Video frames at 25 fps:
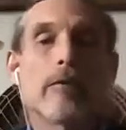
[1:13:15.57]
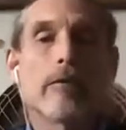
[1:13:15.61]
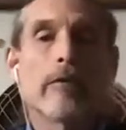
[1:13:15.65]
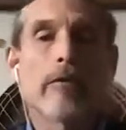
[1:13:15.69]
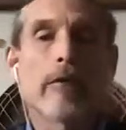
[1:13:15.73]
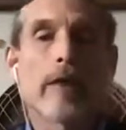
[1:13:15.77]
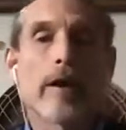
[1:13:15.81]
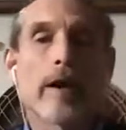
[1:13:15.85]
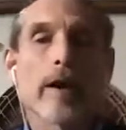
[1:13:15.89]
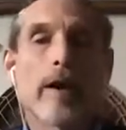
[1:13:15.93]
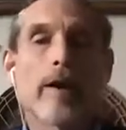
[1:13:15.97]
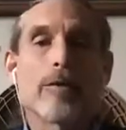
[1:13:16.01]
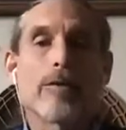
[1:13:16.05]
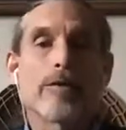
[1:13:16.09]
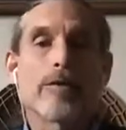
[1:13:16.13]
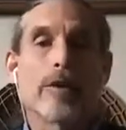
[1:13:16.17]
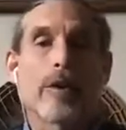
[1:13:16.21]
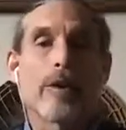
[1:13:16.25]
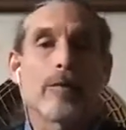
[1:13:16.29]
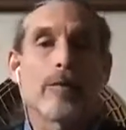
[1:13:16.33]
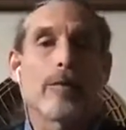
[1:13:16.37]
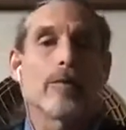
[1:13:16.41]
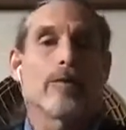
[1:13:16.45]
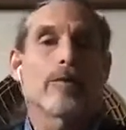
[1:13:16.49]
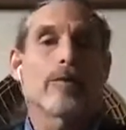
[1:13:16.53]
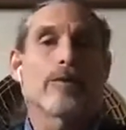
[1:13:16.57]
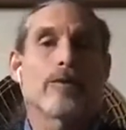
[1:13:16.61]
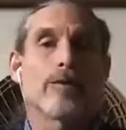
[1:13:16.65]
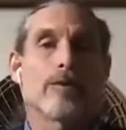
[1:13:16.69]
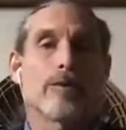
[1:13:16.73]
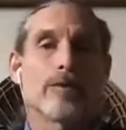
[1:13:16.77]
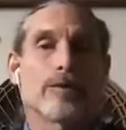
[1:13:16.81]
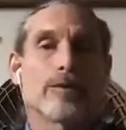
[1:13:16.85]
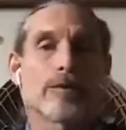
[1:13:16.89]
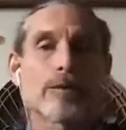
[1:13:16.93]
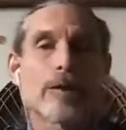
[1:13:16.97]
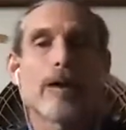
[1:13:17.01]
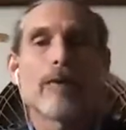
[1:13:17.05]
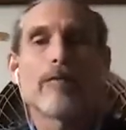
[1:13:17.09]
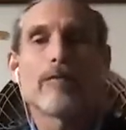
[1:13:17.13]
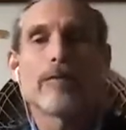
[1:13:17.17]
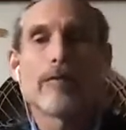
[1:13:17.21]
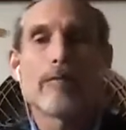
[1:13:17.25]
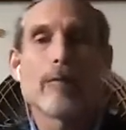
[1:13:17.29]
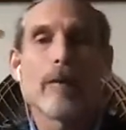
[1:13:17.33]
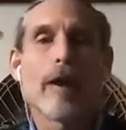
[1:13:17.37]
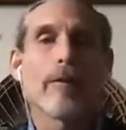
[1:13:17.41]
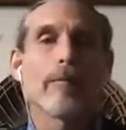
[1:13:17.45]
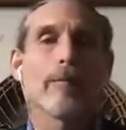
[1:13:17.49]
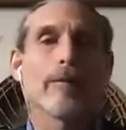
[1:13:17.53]
that I was able to discover
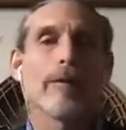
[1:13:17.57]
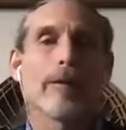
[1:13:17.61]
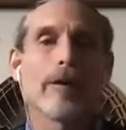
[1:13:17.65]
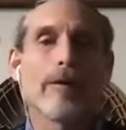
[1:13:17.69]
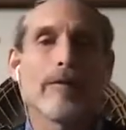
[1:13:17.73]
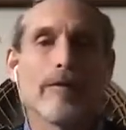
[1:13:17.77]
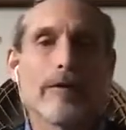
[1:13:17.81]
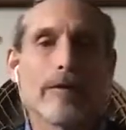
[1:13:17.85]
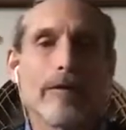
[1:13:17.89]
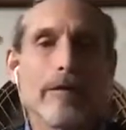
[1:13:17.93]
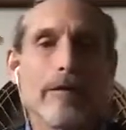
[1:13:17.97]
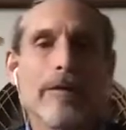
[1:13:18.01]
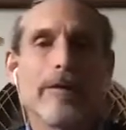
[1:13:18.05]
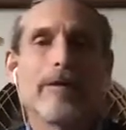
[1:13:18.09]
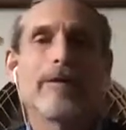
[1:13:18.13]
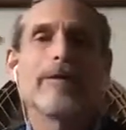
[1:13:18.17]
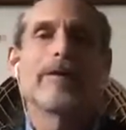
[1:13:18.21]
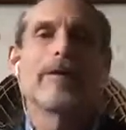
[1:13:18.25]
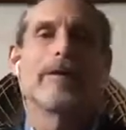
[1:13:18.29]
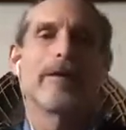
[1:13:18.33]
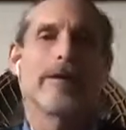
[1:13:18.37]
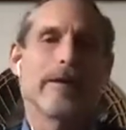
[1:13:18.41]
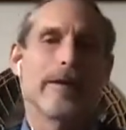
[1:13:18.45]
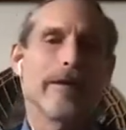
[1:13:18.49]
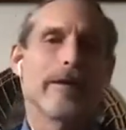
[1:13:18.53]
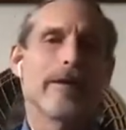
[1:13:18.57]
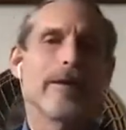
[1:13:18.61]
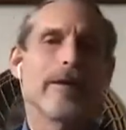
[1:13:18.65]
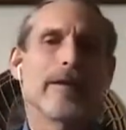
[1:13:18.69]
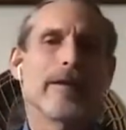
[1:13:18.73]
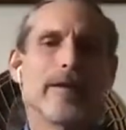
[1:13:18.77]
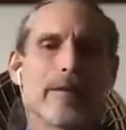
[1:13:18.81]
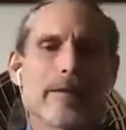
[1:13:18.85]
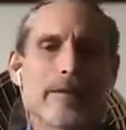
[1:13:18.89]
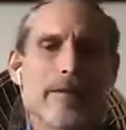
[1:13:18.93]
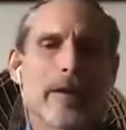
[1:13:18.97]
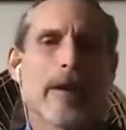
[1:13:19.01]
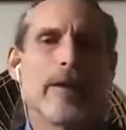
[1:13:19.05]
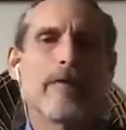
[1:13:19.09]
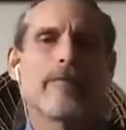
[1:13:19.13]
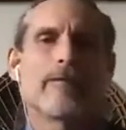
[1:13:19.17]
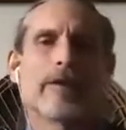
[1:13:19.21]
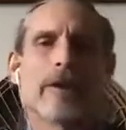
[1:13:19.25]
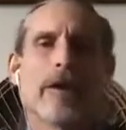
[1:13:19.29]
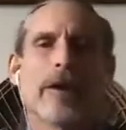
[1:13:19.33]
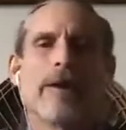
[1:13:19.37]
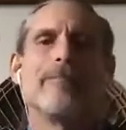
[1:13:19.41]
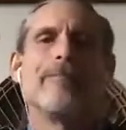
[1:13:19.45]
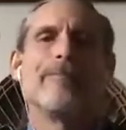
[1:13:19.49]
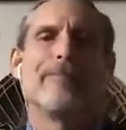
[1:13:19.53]
my beloved in this
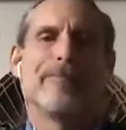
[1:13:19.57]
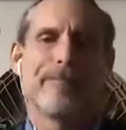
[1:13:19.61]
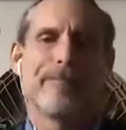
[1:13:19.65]
lifetime.